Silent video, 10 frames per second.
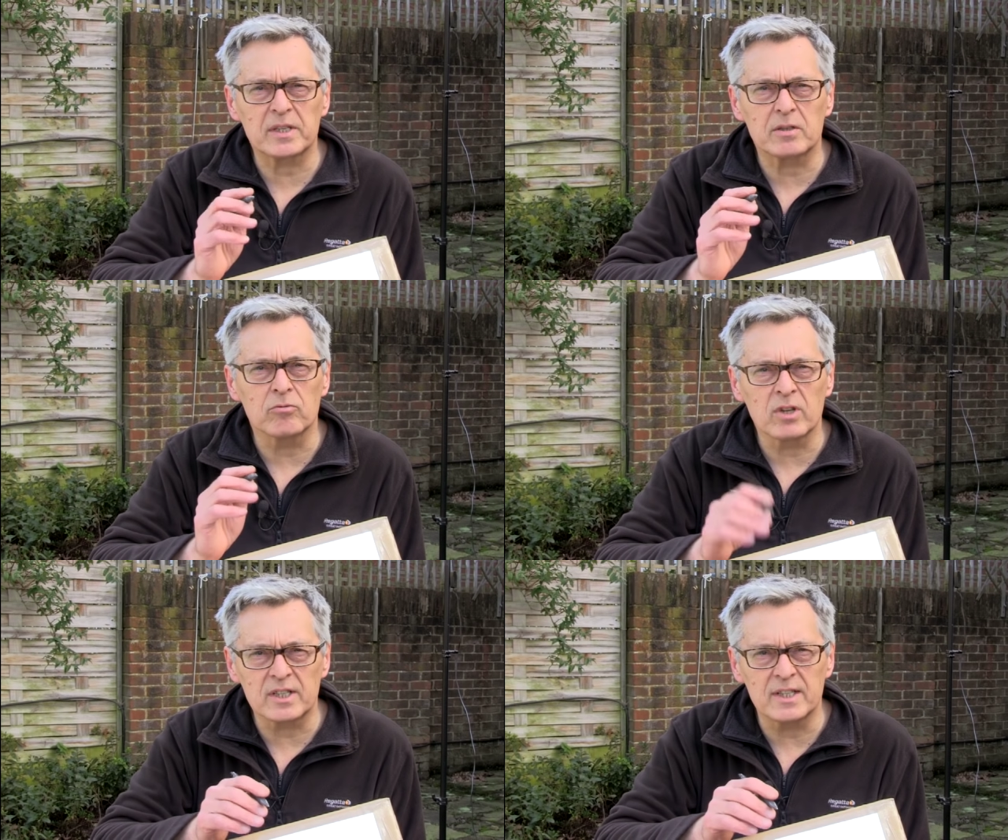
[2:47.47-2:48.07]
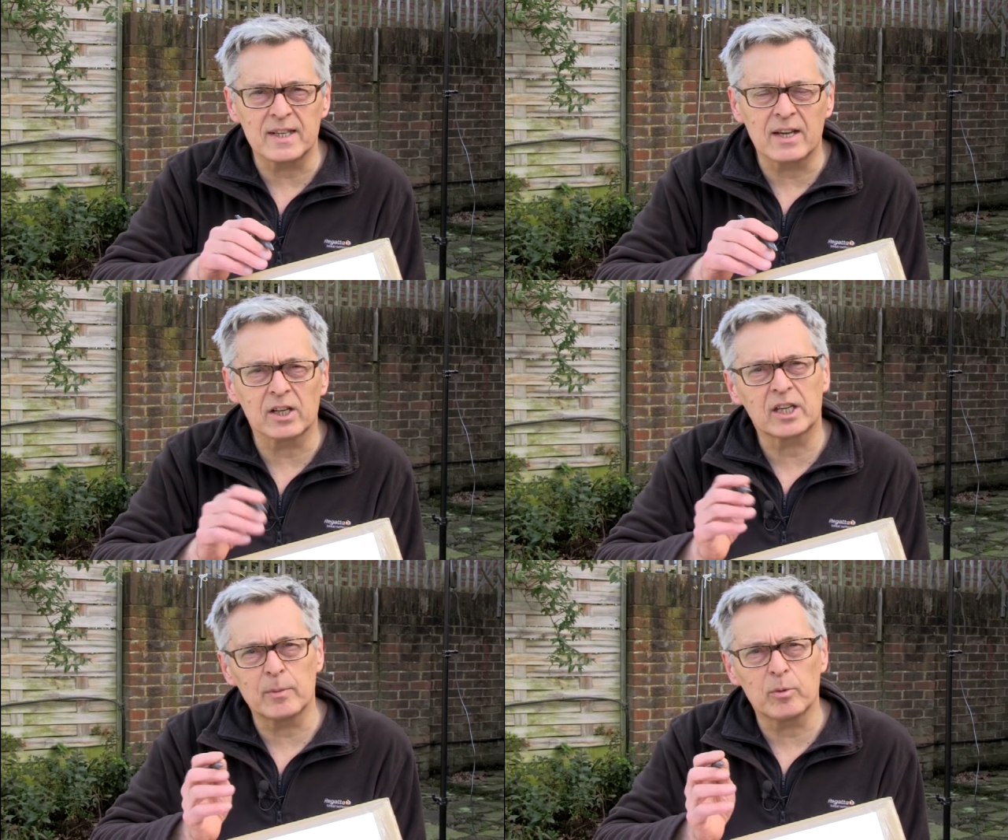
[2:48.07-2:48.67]
to write it down and
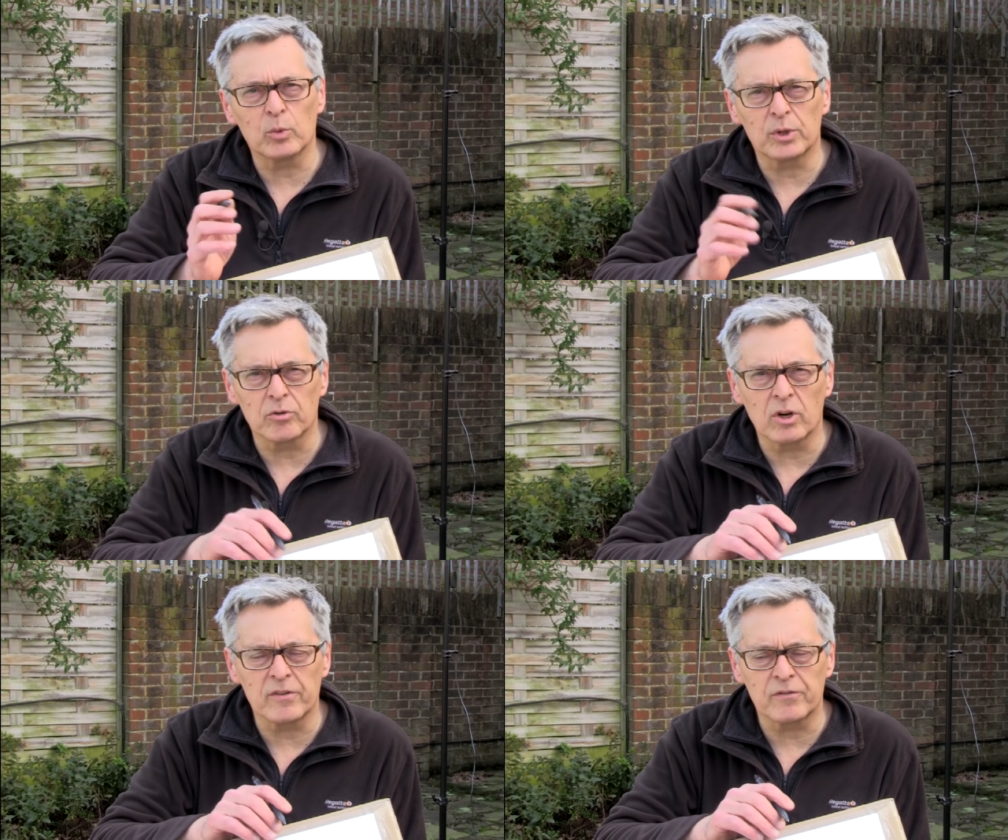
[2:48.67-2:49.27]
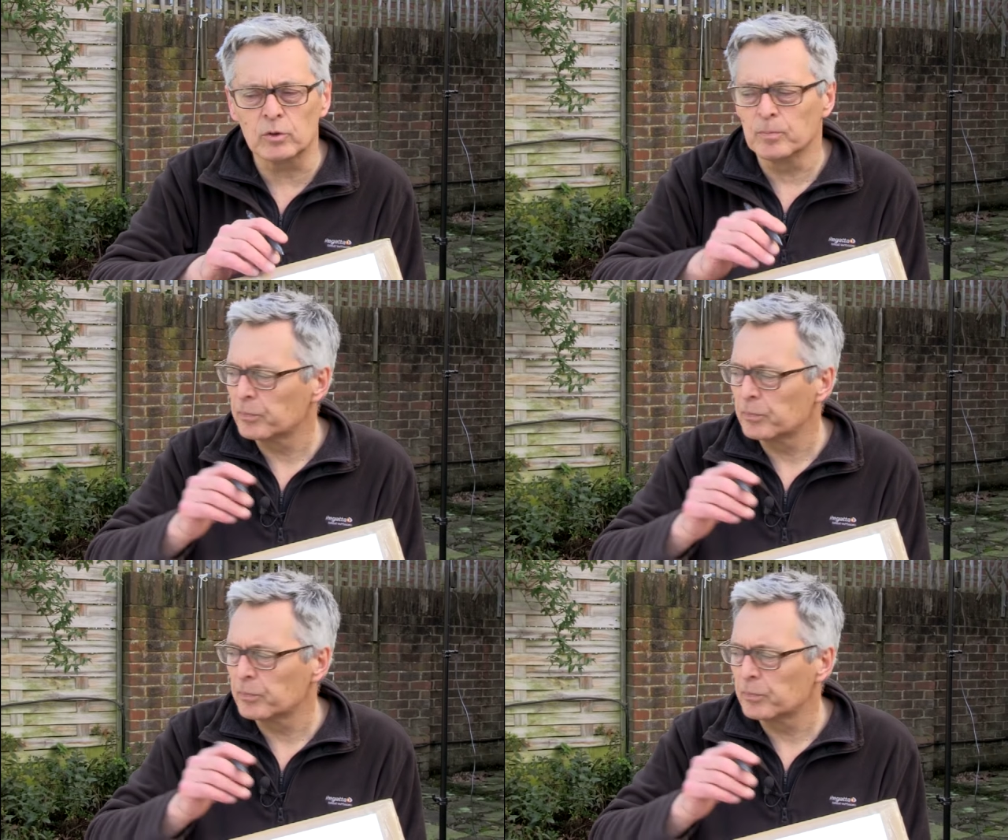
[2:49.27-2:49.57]
keep it with the rifle.